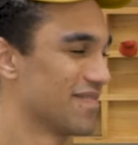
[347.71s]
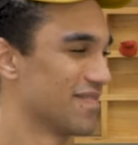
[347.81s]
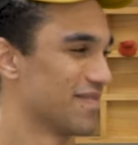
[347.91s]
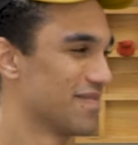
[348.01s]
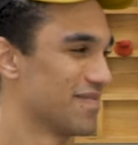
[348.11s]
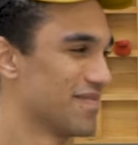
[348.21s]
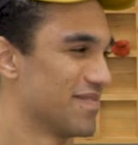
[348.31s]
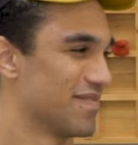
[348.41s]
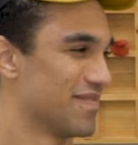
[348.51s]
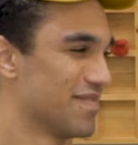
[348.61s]

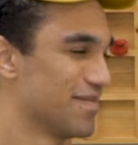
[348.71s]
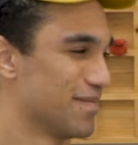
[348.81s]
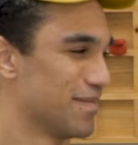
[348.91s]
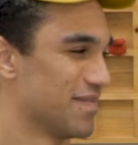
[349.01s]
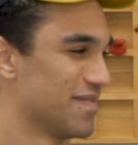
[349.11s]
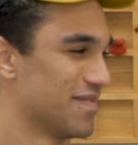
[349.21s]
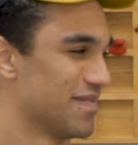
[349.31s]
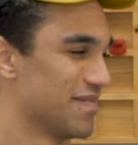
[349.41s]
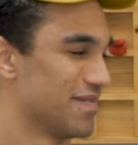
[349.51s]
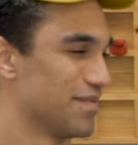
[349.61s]

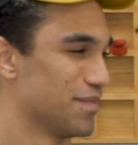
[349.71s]
The person shown says nothing.